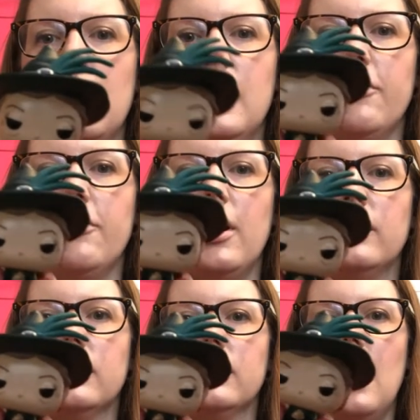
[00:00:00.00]
I love
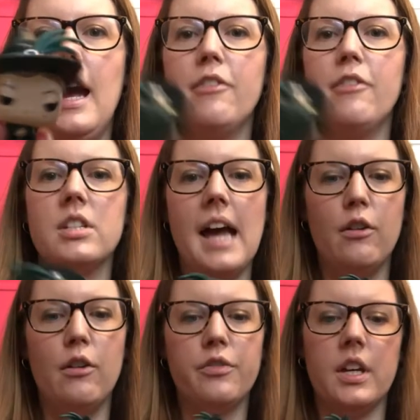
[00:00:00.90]
her. I have this
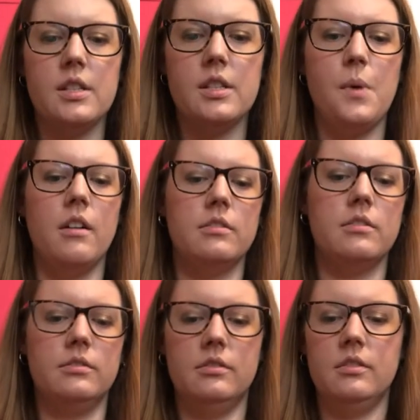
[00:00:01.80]
outfit as well.
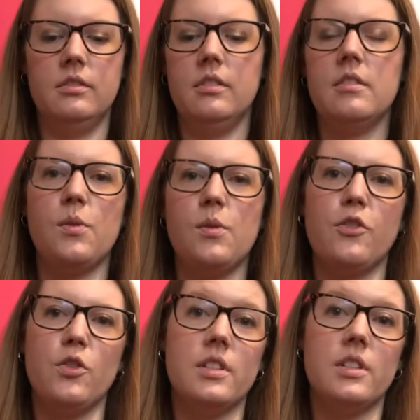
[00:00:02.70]
So
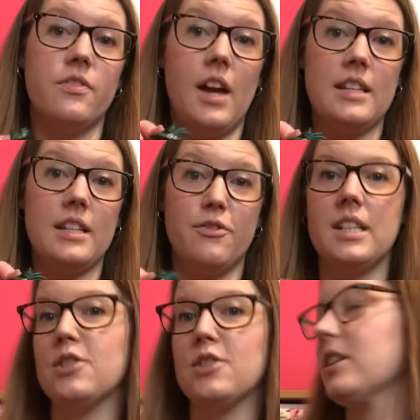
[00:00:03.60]
I've got this as a fancy